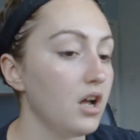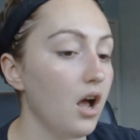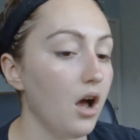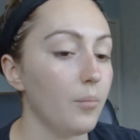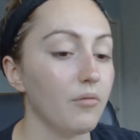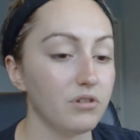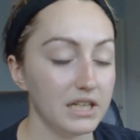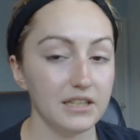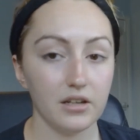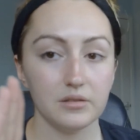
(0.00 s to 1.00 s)
a
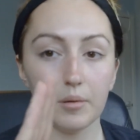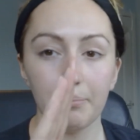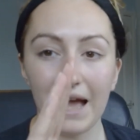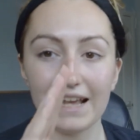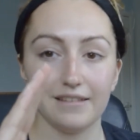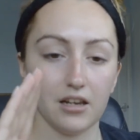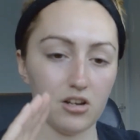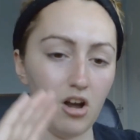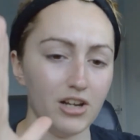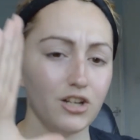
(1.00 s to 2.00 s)
really nice like bag that
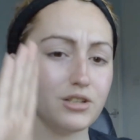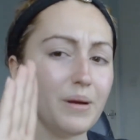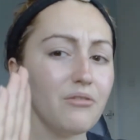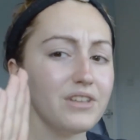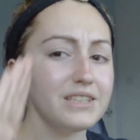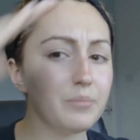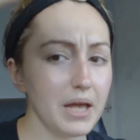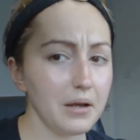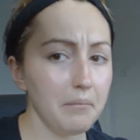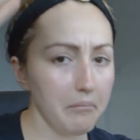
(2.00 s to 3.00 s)
kind of looked about this big,